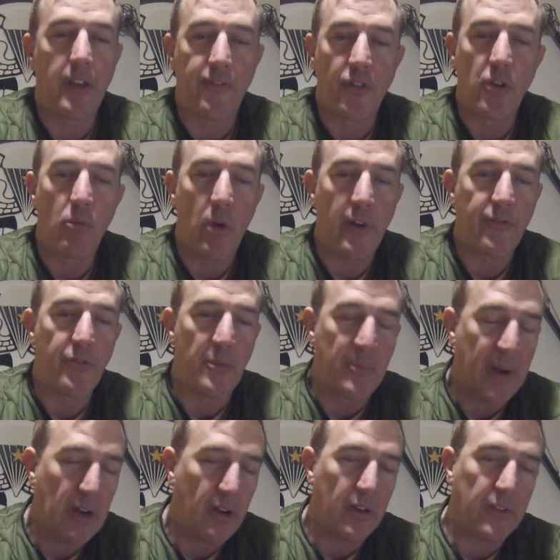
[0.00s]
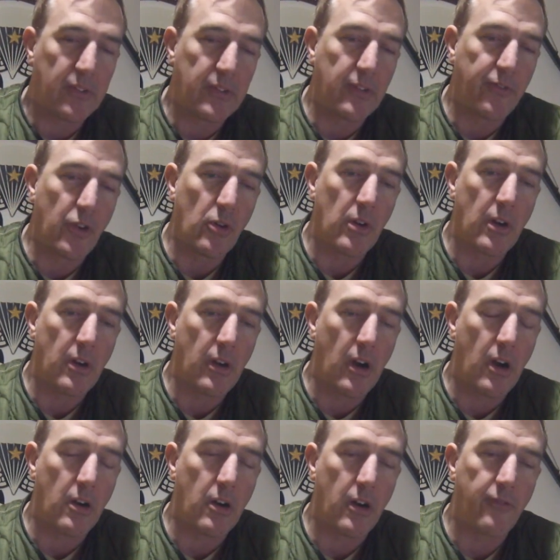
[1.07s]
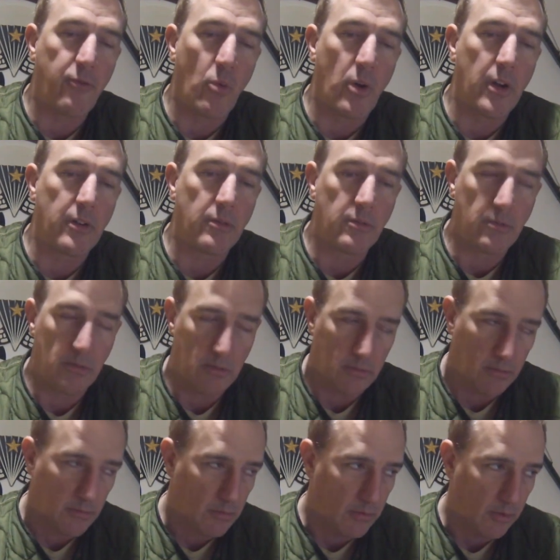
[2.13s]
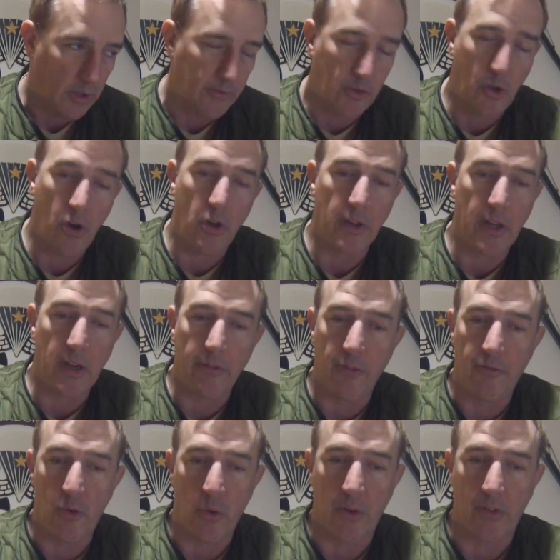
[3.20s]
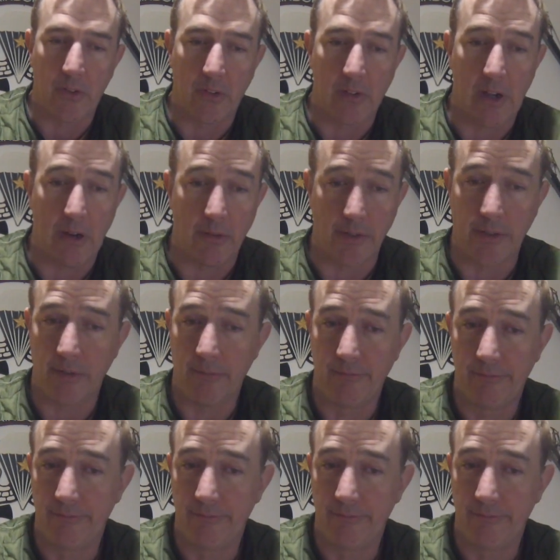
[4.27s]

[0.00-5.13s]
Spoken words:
If you're away from the barracks, if you're on RF1, you have to call in every 4 to 6 hours